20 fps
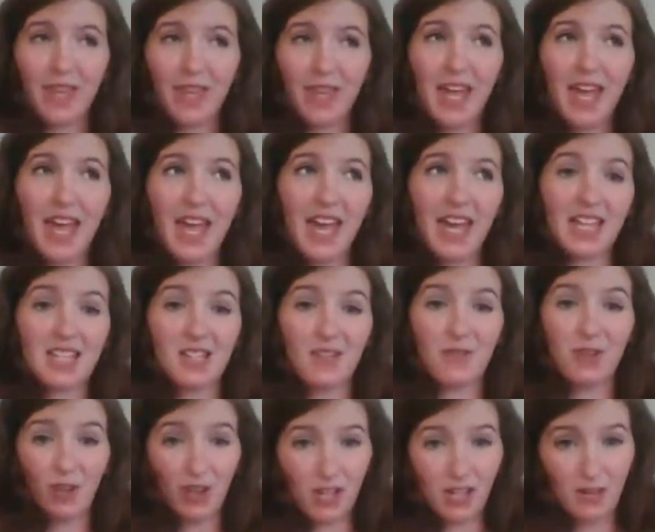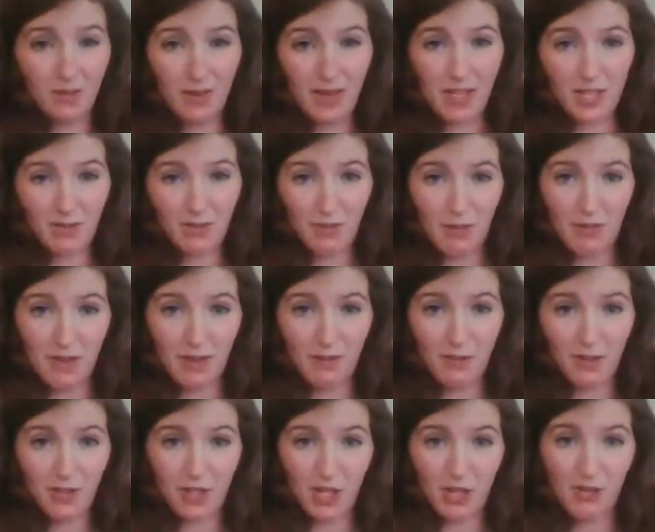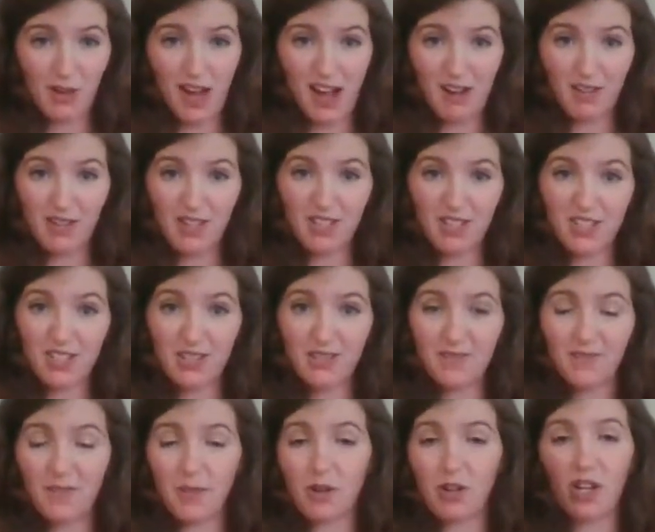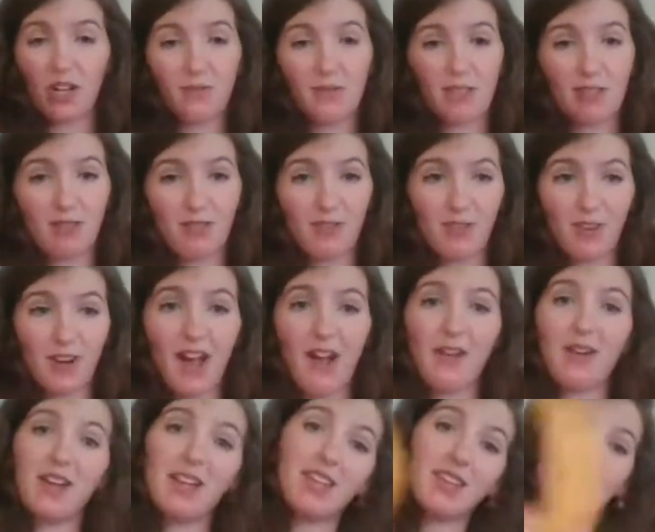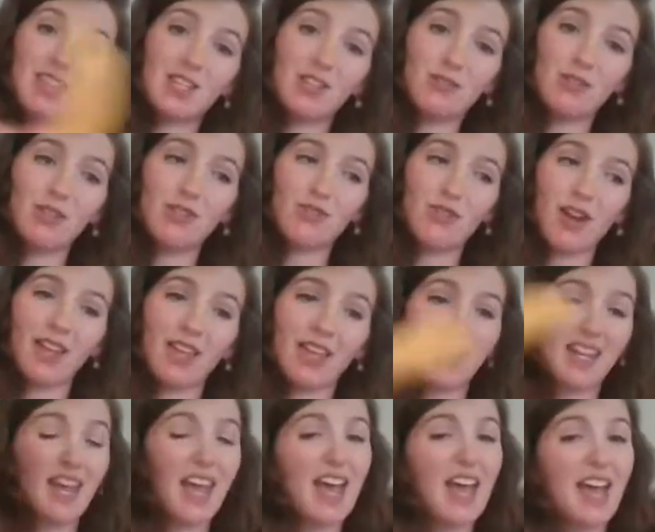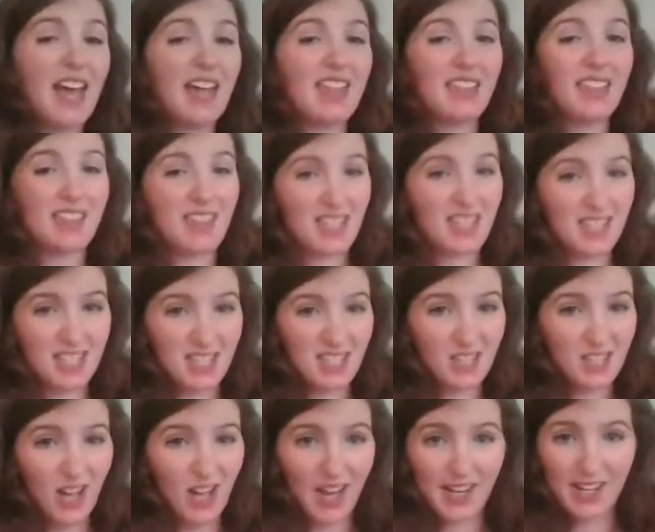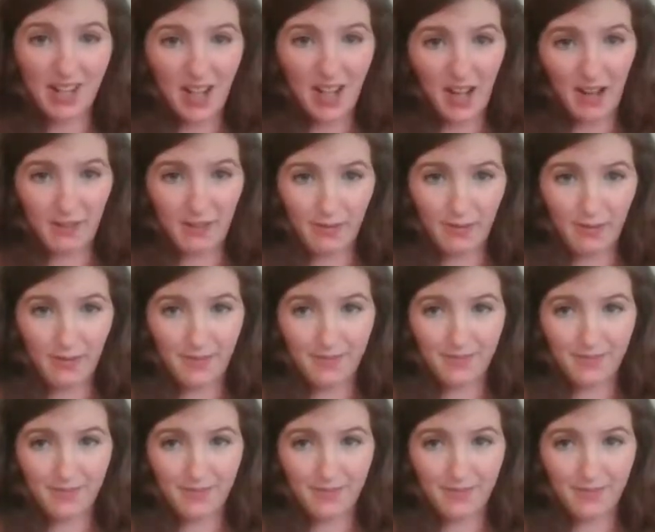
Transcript: if you're going to be swimming for 2 hours, or you're going to be swimming for an hour and then doing dry land, this is not enough.